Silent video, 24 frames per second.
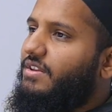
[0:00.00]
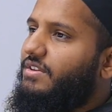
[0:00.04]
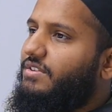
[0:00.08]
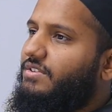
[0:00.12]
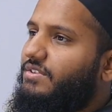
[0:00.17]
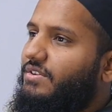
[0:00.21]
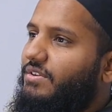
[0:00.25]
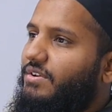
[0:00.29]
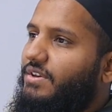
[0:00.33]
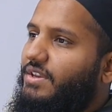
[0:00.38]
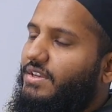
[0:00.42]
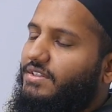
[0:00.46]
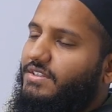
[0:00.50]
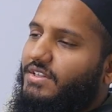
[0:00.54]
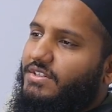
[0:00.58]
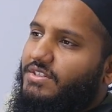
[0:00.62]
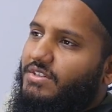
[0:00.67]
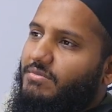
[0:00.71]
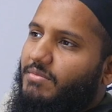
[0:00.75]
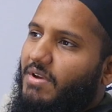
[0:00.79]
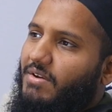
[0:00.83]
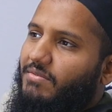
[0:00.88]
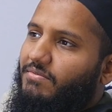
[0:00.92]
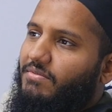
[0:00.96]
So he says
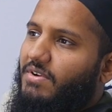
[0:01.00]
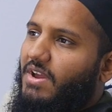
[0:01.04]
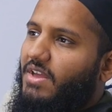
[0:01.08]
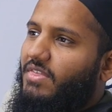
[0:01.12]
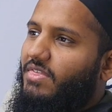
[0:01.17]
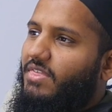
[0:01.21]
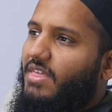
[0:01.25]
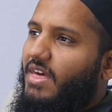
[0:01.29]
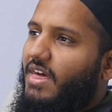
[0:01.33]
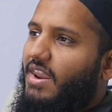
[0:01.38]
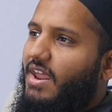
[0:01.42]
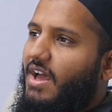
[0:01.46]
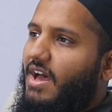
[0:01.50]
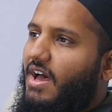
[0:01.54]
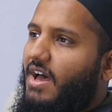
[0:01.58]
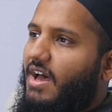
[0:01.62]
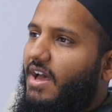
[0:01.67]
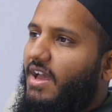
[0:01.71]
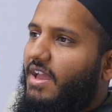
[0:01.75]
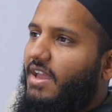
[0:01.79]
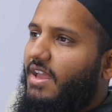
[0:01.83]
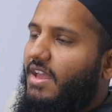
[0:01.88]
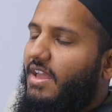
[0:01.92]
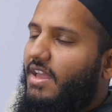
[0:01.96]
to my friend that
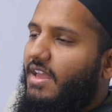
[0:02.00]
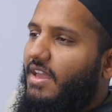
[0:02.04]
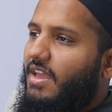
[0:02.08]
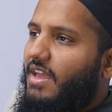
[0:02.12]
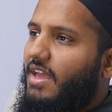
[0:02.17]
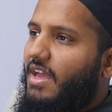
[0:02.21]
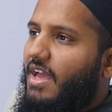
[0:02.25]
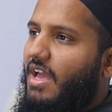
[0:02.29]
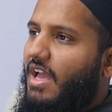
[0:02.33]
I